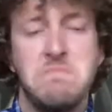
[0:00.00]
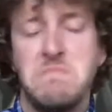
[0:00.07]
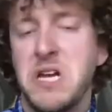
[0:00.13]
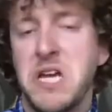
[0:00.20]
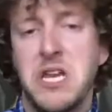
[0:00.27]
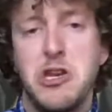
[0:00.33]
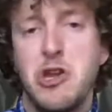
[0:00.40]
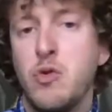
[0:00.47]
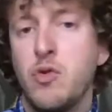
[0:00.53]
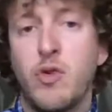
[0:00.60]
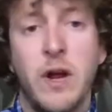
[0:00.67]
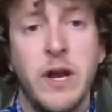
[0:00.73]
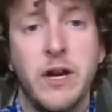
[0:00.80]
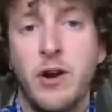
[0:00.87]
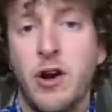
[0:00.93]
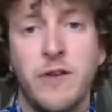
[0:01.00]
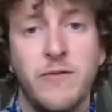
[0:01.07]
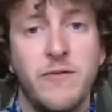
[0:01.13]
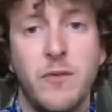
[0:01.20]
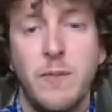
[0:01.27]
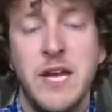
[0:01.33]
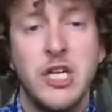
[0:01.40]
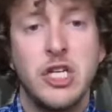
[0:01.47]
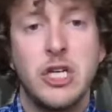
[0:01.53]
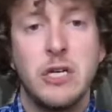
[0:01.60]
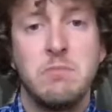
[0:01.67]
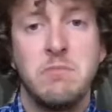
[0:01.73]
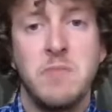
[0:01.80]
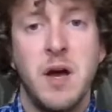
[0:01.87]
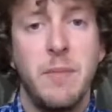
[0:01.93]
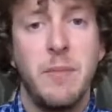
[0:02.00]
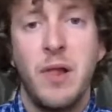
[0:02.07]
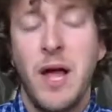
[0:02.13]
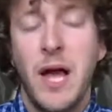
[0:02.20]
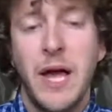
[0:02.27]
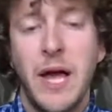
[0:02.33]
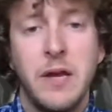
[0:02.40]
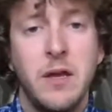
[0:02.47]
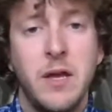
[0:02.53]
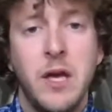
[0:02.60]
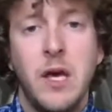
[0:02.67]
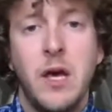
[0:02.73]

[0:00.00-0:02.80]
Again, no credit card information applied.